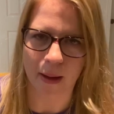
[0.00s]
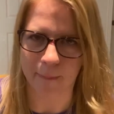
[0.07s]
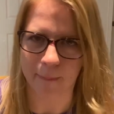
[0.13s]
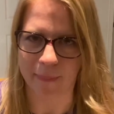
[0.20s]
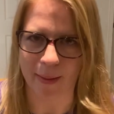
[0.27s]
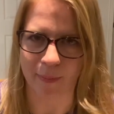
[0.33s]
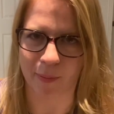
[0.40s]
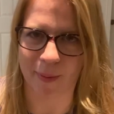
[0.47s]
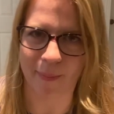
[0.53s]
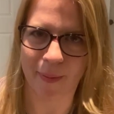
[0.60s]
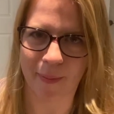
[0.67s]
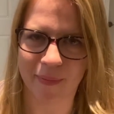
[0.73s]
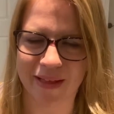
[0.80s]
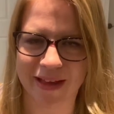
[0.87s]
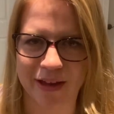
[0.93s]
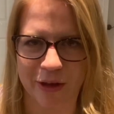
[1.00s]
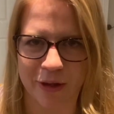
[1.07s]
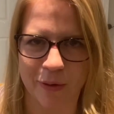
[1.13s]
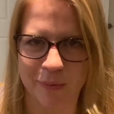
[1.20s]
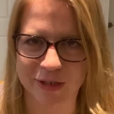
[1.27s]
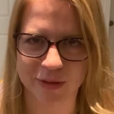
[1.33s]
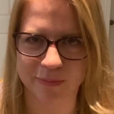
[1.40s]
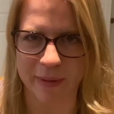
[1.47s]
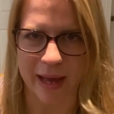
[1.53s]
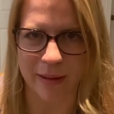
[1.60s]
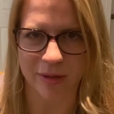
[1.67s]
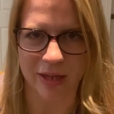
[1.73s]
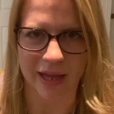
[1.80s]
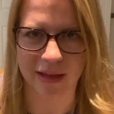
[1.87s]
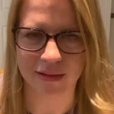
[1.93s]
babble, like, we're just
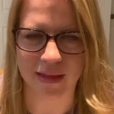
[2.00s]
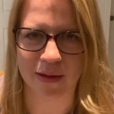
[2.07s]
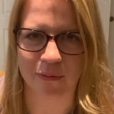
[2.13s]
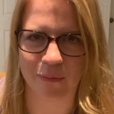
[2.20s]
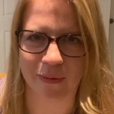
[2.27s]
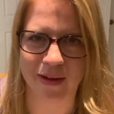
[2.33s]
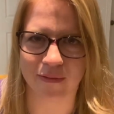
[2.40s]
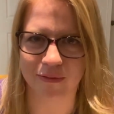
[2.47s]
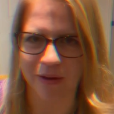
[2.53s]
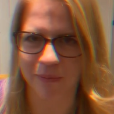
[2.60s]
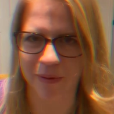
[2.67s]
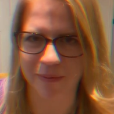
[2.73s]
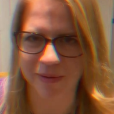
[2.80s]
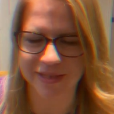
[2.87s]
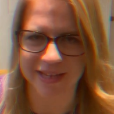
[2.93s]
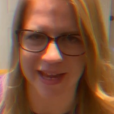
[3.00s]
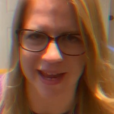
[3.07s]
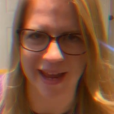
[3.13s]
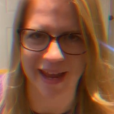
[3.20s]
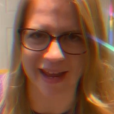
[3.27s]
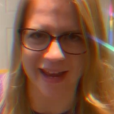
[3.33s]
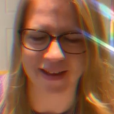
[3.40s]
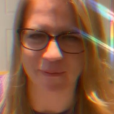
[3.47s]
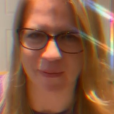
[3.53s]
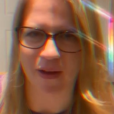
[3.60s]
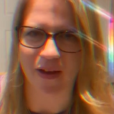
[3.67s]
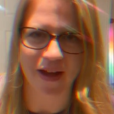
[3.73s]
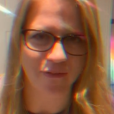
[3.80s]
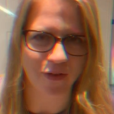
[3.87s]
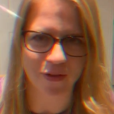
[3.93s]
babbling, like we don't know what we're saying. We all
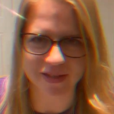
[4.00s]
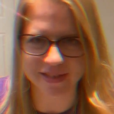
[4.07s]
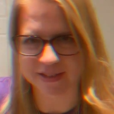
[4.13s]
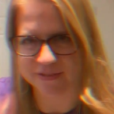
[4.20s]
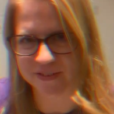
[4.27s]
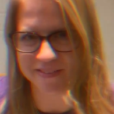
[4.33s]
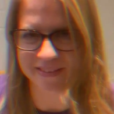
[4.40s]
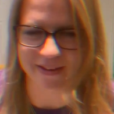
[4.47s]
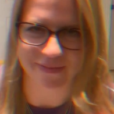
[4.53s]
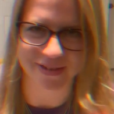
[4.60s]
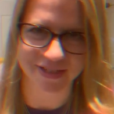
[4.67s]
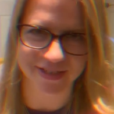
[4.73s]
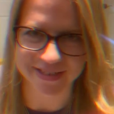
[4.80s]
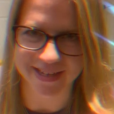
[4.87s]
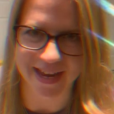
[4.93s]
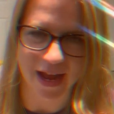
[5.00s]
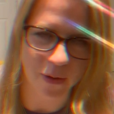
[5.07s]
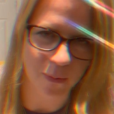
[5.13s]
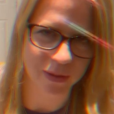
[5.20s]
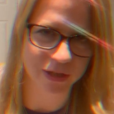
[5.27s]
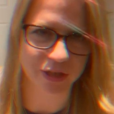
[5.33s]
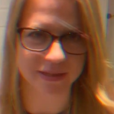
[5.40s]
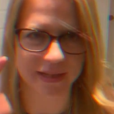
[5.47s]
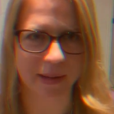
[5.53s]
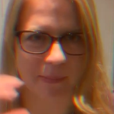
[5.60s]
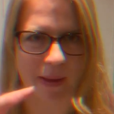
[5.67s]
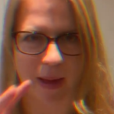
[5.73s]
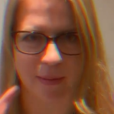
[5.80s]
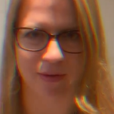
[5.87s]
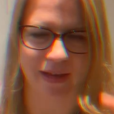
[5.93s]
have all these different languages now, and we're just like
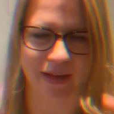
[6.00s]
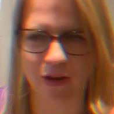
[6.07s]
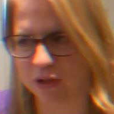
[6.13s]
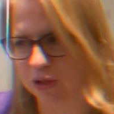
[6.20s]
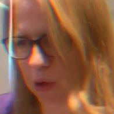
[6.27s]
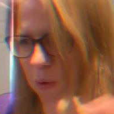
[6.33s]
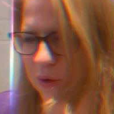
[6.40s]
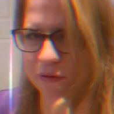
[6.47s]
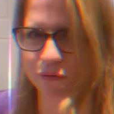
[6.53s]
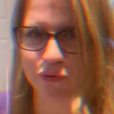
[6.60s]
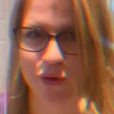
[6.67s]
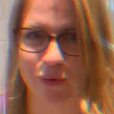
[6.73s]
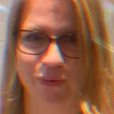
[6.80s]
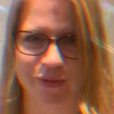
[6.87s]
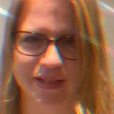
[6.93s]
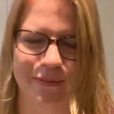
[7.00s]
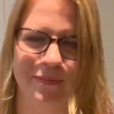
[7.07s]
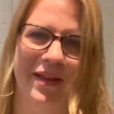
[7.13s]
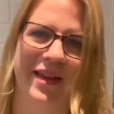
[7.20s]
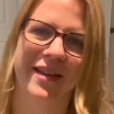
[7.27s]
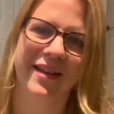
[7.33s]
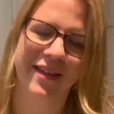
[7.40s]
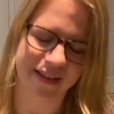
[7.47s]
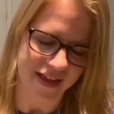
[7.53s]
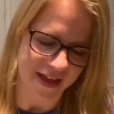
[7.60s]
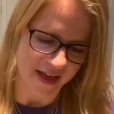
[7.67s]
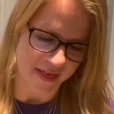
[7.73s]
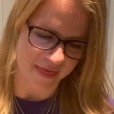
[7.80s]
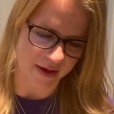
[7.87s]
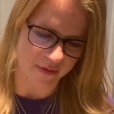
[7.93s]
babbling. I'm so confused. I'm like,
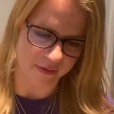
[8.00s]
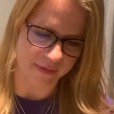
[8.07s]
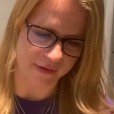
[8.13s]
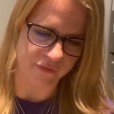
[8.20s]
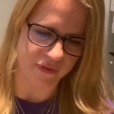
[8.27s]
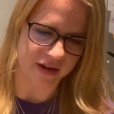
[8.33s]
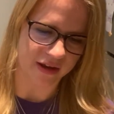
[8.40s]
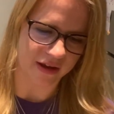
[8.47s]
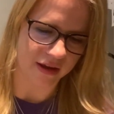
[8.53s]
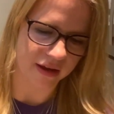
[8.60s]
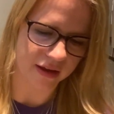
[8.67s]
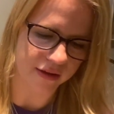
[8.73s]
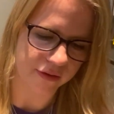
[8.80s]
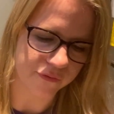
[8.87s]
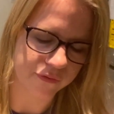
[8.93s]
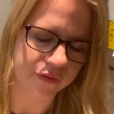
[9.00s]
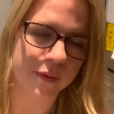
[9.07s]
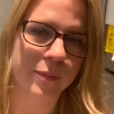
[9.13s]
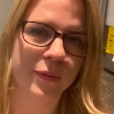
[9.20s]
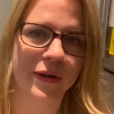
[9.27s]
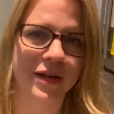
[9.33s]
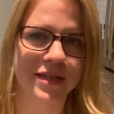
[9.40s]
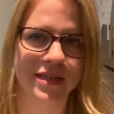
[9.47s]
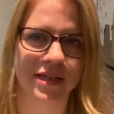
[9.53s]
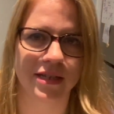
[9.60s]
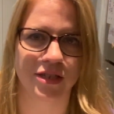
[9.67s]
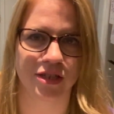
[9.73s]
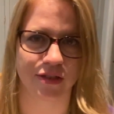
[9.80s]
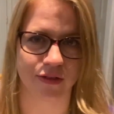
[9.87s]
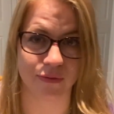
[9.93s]
that would be funny if the
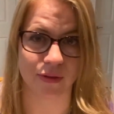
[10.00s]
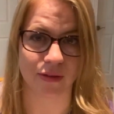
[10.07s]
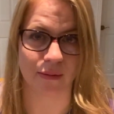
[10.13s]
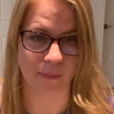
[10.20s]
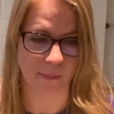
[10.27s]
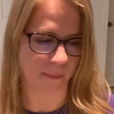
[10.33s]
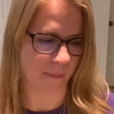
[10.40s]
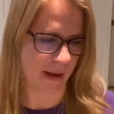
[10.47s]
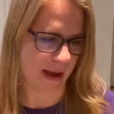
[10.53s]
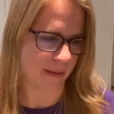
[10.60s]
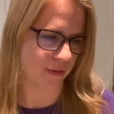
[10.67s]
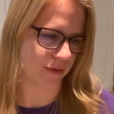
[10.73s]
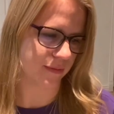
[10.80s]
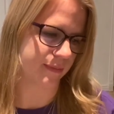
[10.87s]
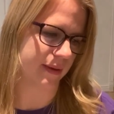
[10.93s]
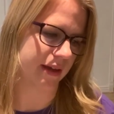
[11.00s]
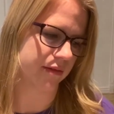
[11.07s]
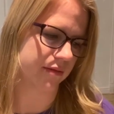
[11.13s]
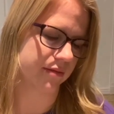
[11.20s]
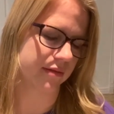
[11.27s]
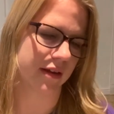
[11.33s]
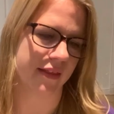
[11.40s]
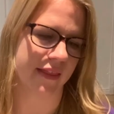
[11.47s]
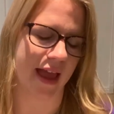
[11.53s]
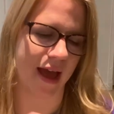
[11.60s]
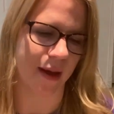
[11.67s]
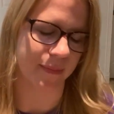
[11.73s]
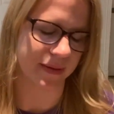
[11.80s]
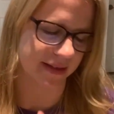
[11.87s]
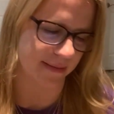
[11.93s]
pronunciation's really Babel, but in the
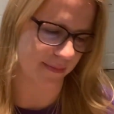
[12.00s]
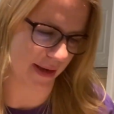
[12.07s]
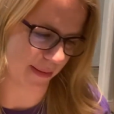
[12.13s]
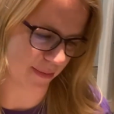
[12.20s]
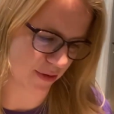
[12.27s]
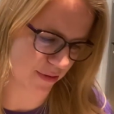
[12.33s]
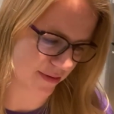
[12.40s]
app it's Babel.